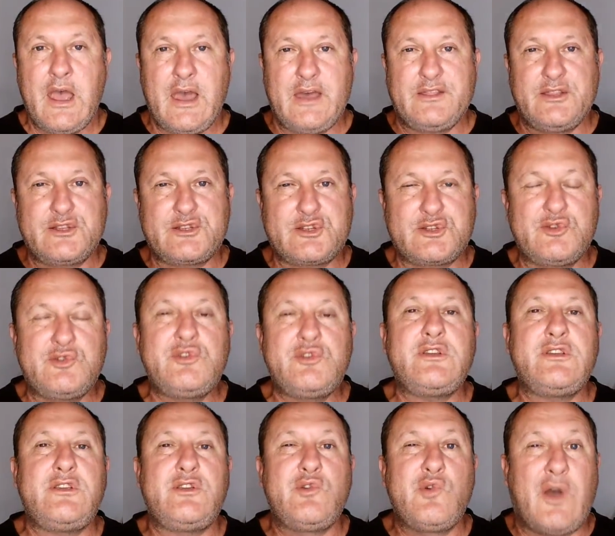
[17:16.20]
And the
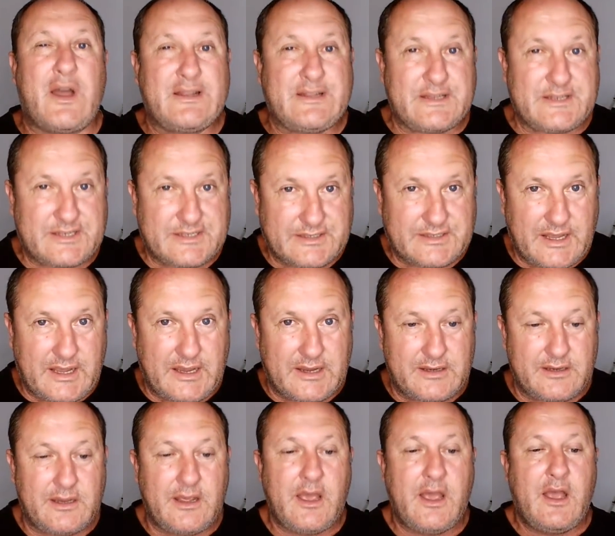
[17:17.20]
sooner you
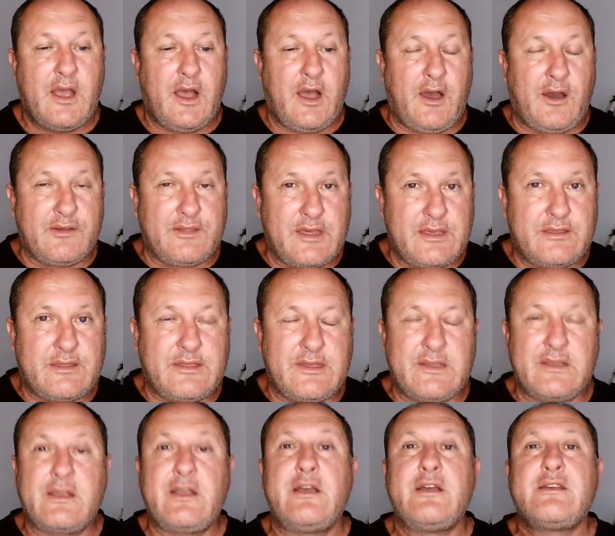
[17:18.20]
understand how they
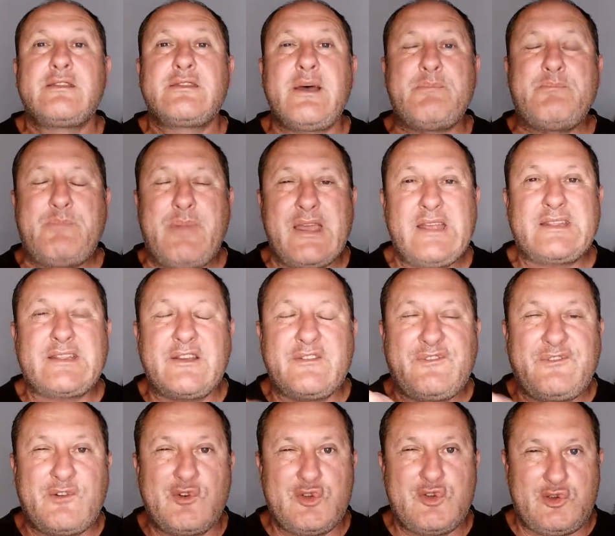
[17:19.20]
think, the better
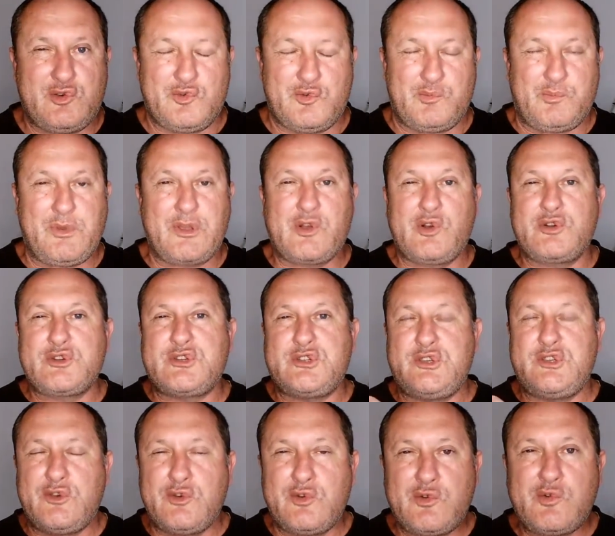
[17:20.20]
for you, because
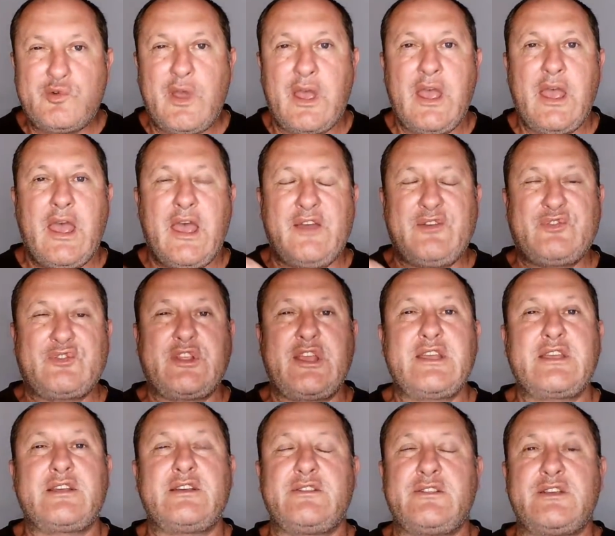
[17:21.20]
you have
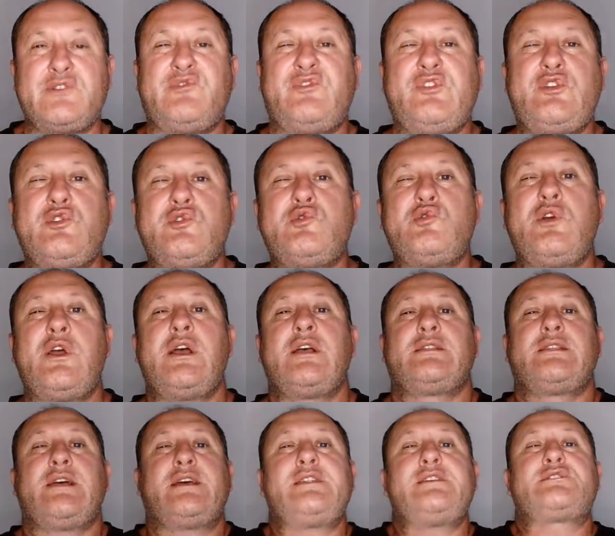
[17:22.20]
taken the view
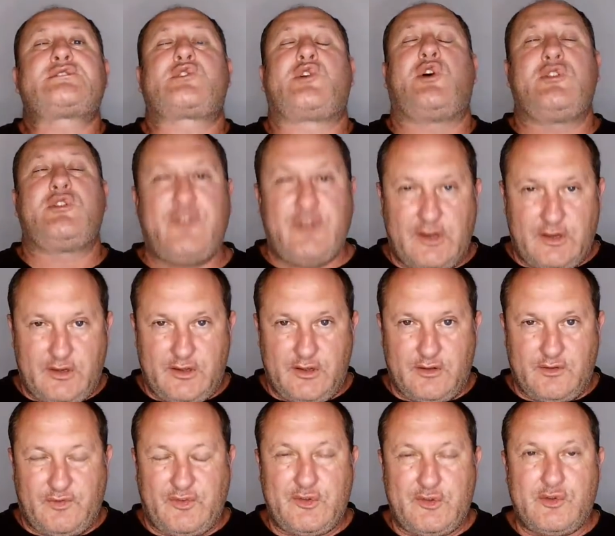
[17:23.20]
that is
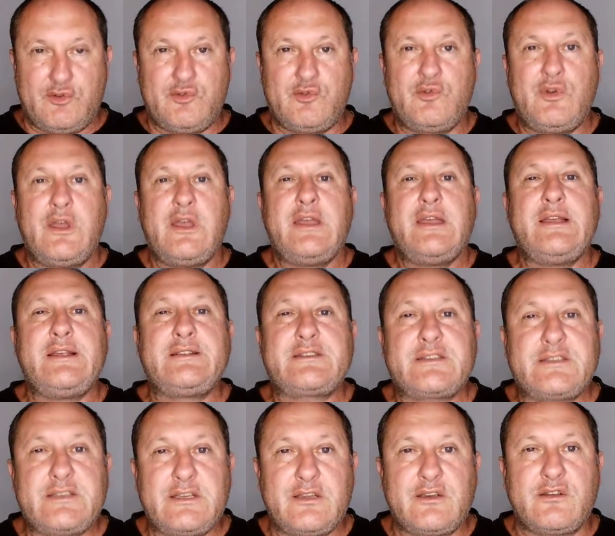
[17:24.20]
convenient for you
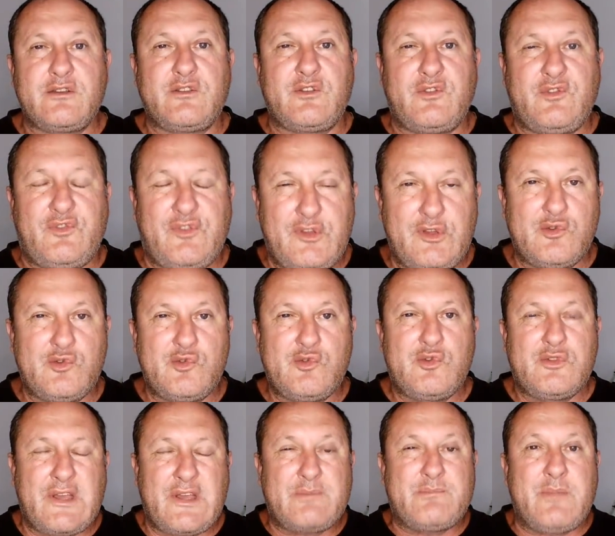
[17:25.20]
instead of the
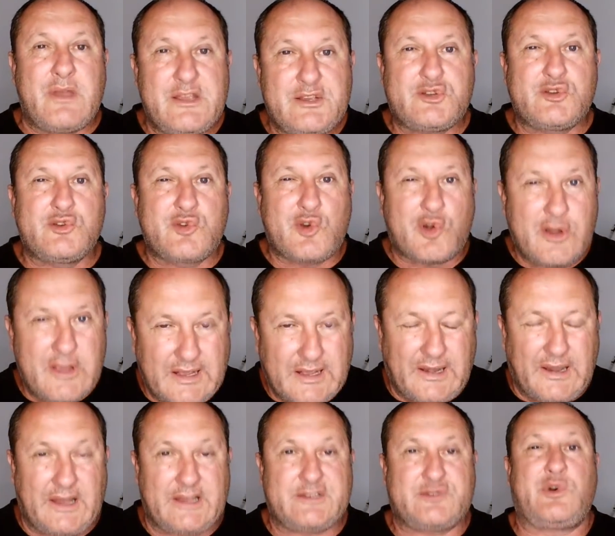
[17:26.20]
view that makes you
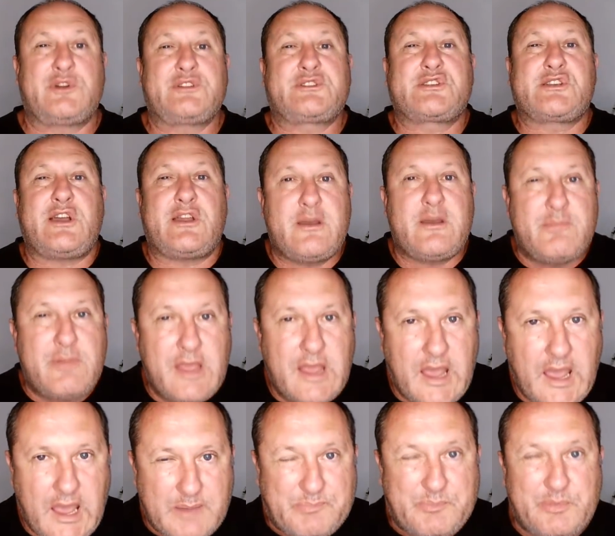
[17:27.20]
realize what's going to be
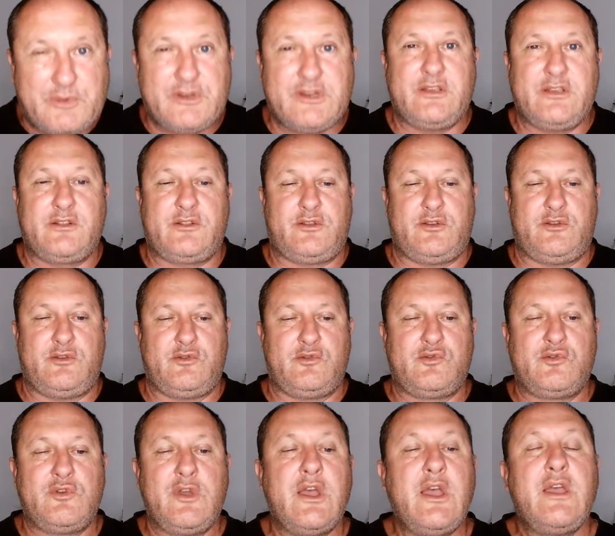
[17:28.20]
happening to
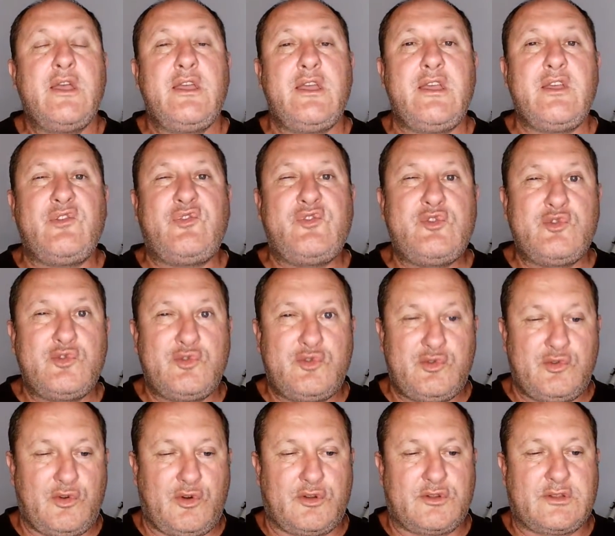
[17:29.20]
you if you
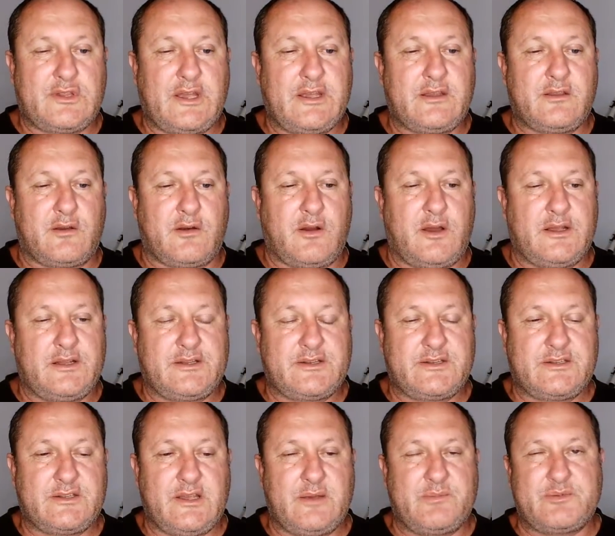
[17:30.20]
do not take the right
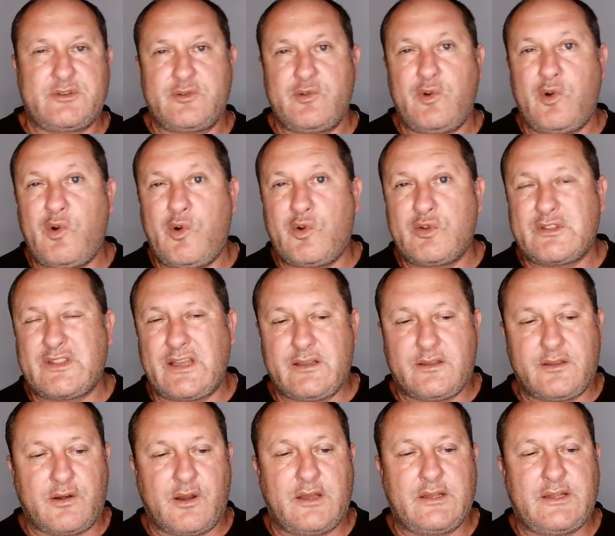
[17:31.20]
steps or
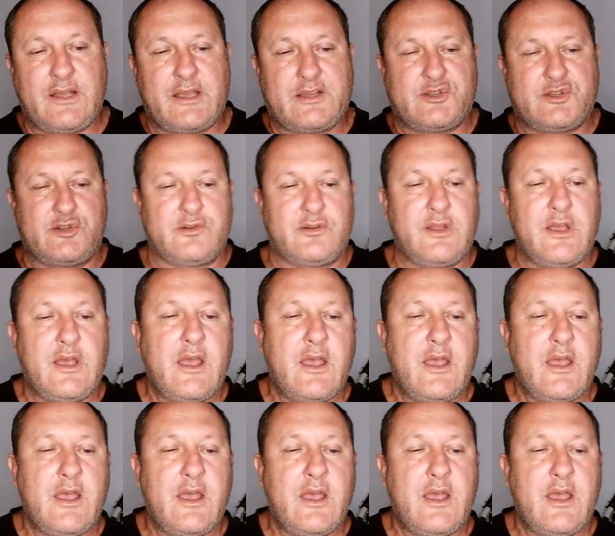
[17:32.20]
take the right action.